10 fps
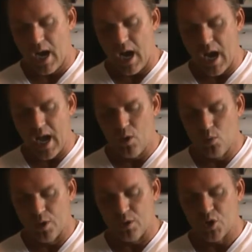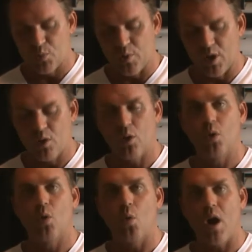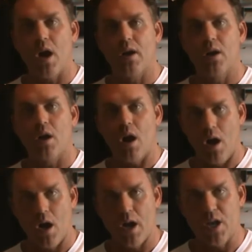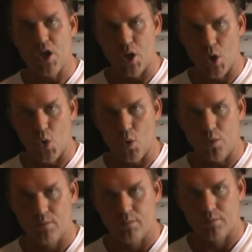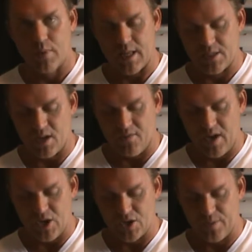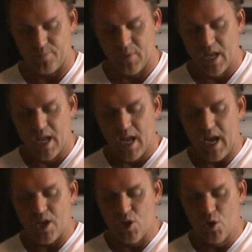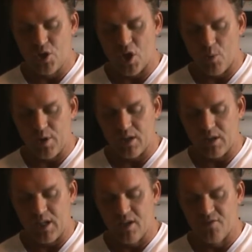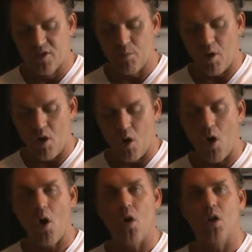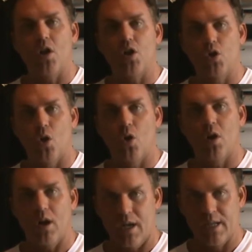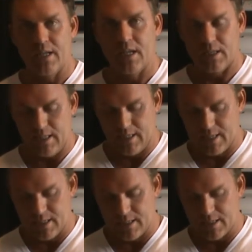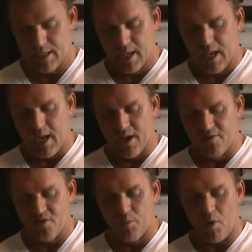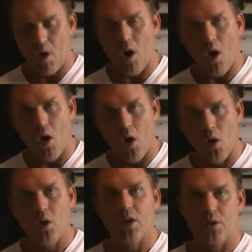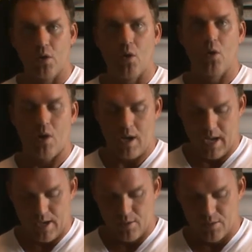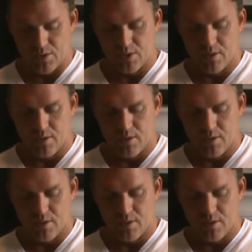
I will sprinkle water on you. That's salvation. And you shall be clean from all your uncleanness and from all your idols.